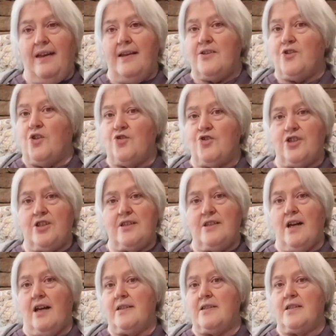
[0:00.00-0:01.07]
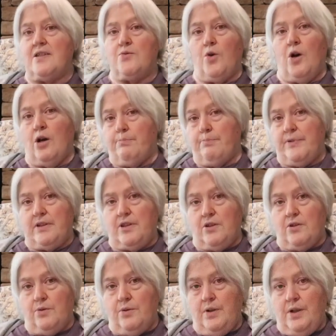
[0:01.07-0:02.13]
so she's not swamping
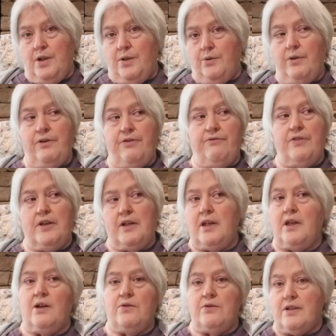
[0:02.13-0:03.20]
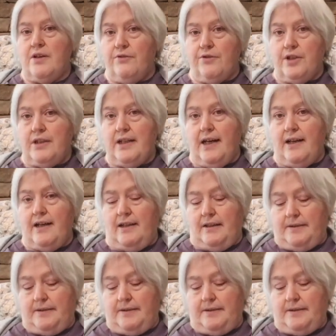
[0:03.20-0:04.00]
you with videos every day.